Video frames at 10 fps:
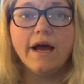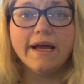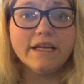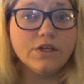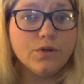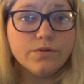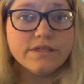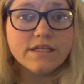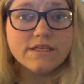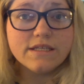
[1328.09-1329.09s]
I can use
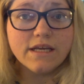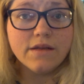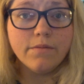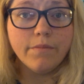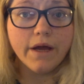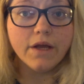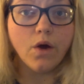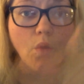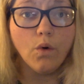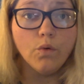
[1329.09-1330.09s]
this in my
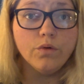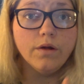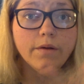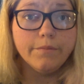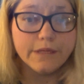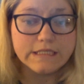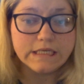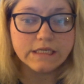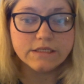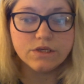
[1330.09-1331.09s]
own
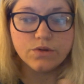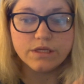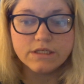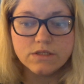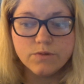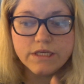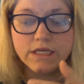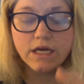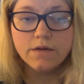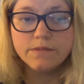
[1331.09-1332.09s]
business. So this is when he
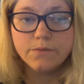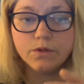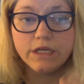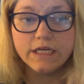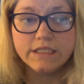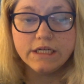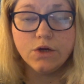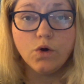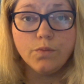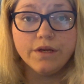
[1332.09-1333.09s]
comes up with the idea
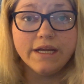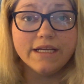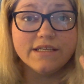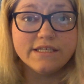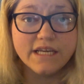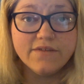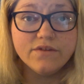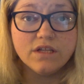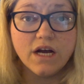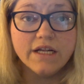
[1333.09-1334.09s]
to open a
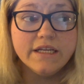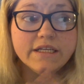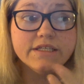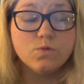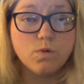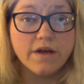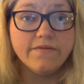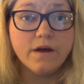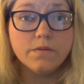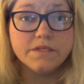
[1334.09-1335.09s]
Sav-A-Lot and his wife
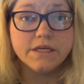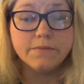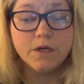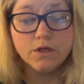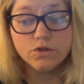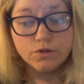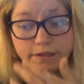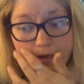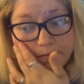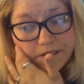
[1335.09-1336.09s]
helps him, Julie
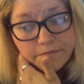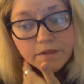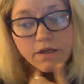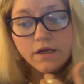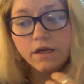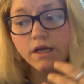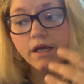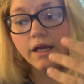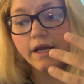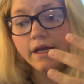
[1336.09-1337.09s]
helps him.
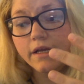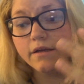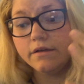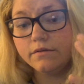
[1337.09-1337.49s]
And